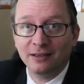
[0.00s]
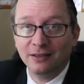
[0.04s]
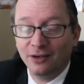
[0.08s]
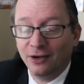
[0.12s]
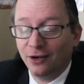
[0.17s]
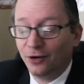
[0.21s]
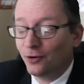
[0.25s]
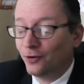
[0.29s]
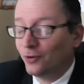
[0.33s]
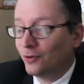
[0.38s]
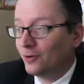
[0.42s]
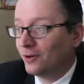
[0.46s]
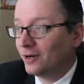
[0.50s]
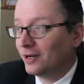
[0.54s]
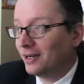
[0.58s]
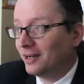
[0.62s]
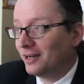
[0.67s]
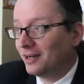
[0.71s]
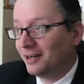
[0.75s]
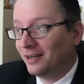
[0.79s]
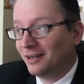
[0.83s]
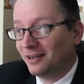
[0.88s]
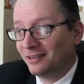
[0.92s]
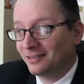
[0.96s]
No
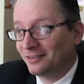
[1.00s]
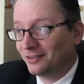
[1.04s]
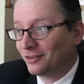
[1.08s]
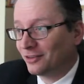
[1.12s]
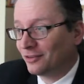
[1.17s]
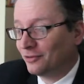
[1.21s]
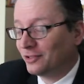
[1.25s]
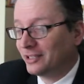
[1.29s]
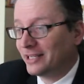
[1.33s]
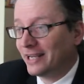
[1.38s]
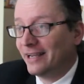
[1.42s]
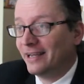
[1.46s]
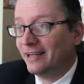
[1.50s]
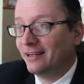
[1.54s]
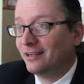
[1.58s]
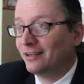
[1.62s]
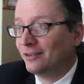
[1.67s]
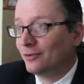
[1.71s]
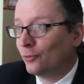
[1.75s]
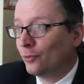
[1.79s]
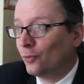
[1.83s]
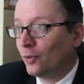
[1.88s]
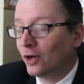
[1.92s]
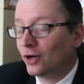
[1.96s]
10,
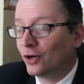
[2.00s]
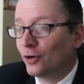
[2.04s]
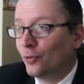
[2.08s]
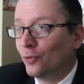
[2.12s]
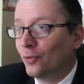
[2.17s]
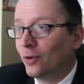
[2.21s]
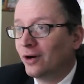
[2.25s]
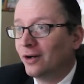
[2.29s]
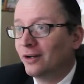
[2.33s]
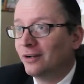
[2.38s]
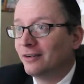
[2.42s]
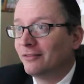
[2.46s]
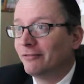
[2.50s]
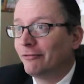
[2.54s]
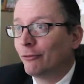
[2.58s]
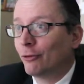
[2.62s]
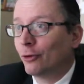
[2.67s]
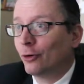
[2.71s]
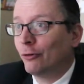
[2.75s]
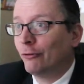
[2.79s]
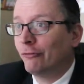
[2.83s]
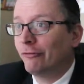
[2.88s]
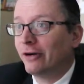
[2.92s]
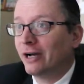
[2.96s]
101,
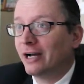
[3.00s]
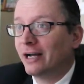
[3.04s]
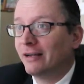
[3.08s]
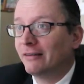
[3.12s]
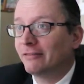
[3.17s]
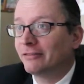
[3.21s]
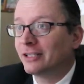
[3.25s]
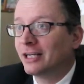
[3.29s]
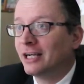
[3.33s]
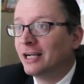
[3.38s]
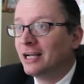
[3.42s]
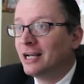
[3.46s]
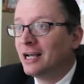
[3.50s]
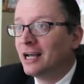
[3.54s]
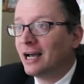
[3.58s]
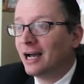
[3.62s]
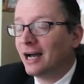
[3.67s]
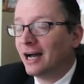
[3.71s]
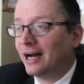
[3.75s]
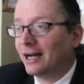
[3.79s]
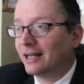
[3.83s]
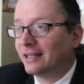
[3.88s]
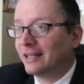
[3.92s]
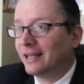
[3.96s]
405s.
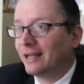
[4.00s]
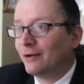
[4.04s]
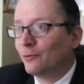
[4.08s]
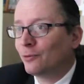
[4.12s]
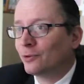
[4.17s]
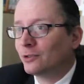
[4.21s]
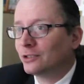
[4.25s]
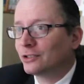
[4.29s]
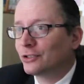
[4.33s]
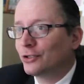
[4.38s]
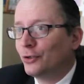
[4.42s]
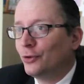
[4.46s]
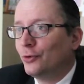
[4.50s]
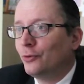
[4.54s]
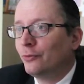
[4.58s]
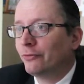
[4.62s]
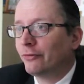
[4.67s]
They weren't too